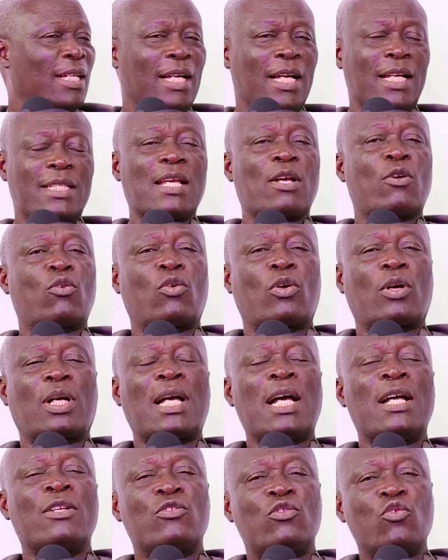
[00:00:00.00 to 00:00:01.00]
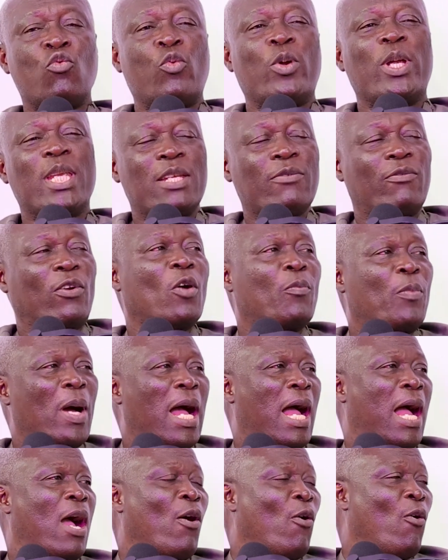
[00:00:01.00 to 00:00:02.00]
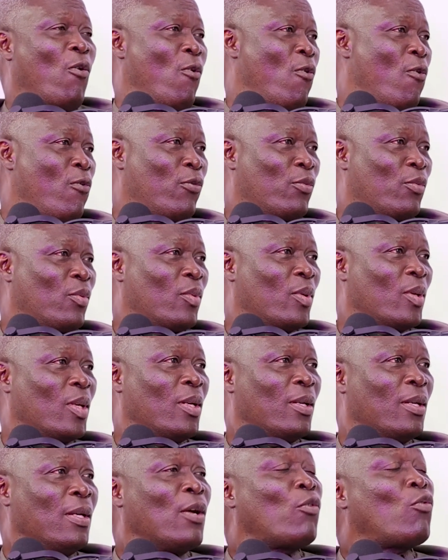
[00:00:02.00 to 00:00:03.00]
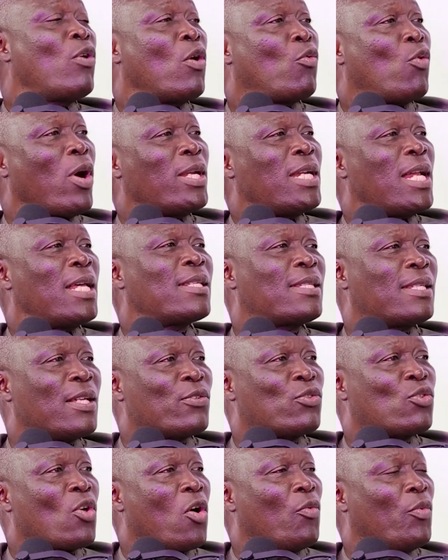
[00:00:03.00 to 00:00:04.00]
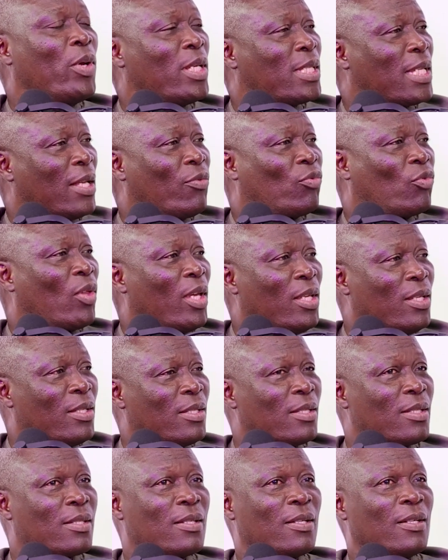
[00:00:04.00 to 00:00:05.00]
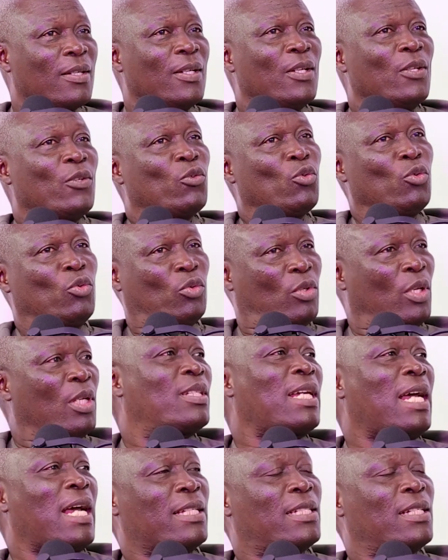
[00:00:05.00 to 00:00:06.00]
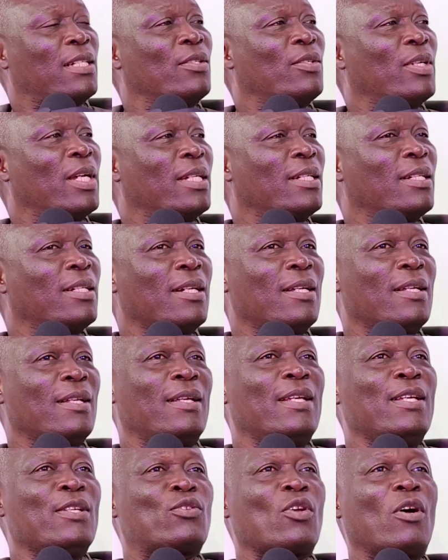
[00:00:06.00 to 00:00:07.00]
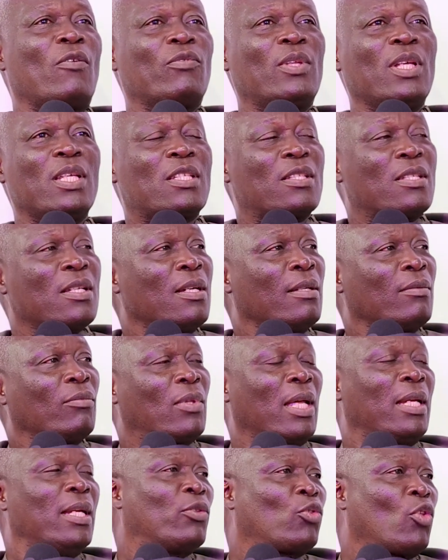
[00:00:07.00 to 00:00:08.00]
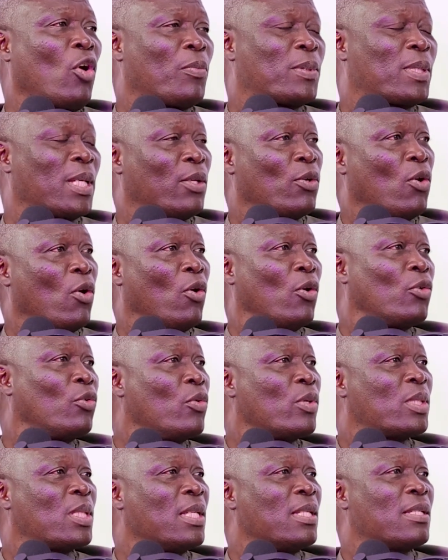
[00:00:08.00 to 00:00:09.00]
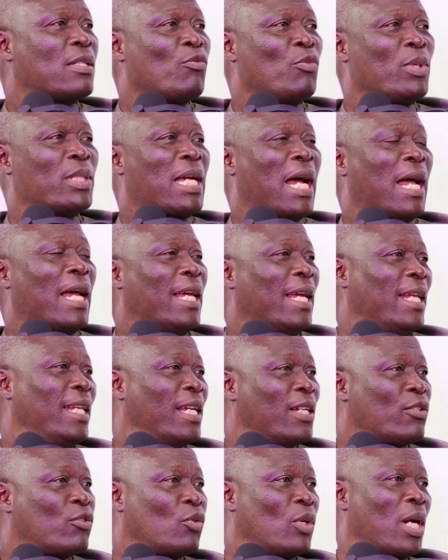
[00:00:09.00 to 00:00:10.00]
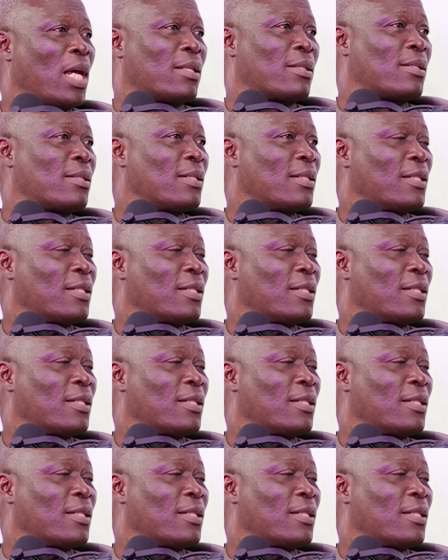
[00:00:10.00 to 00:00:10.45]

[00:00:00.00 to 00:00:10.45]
I said, can't we develop our own Kwekwananse stories and things to teach our children instead of these teletops and all those things which are alien to us?